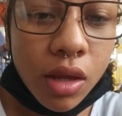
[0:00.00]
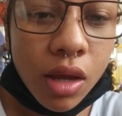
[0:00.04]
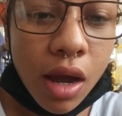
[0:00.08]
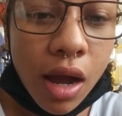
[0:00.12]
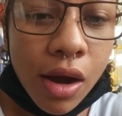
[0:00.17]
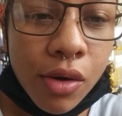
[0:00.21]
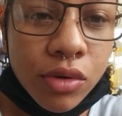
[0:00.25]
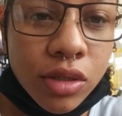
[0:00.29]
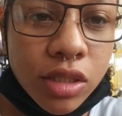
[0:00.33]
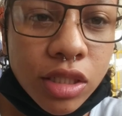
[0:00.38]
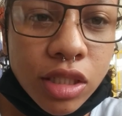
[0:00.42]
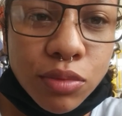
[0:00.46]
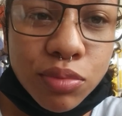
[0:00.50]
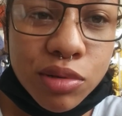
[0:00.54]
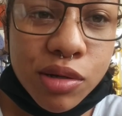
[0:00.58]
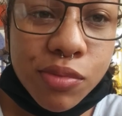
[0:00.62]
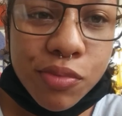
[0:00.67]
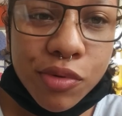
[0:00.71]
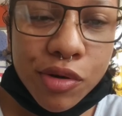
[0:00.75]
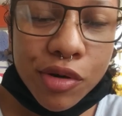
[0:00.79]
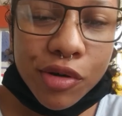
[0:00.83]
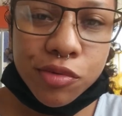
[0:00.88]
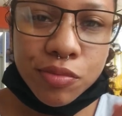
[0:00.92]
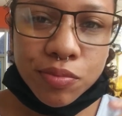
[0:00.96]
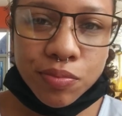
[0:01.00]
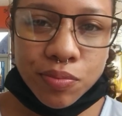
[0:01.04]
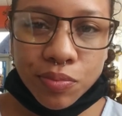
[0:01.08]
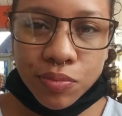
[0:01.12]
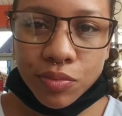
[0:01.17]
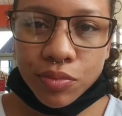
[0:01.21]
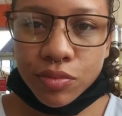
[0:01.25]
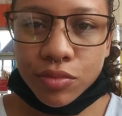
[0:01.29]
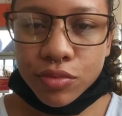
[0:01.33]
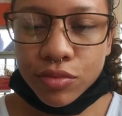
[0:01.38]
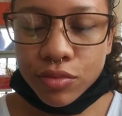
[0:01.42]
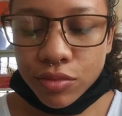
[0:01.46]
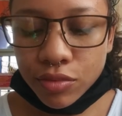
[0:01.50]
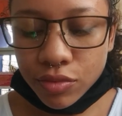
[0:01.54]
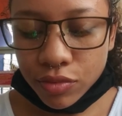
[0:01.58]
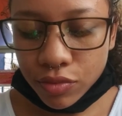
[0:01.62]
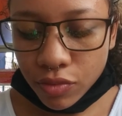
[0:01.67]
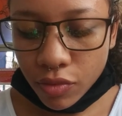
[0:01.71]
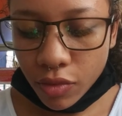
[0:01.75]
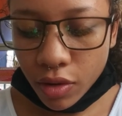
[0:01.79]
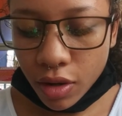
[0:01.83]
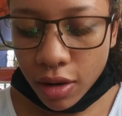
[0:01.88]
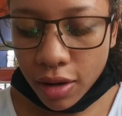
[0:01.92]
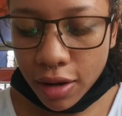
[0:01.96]
I would eat pepper
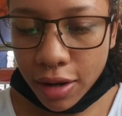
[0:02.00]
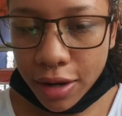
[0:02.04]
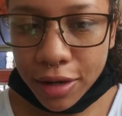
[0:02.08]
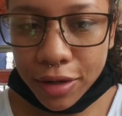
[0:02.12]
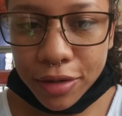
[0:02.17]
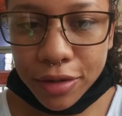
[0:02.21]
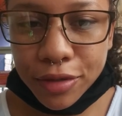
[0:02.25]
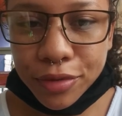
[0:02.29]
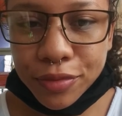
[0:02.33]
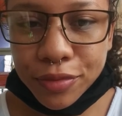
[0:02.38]
like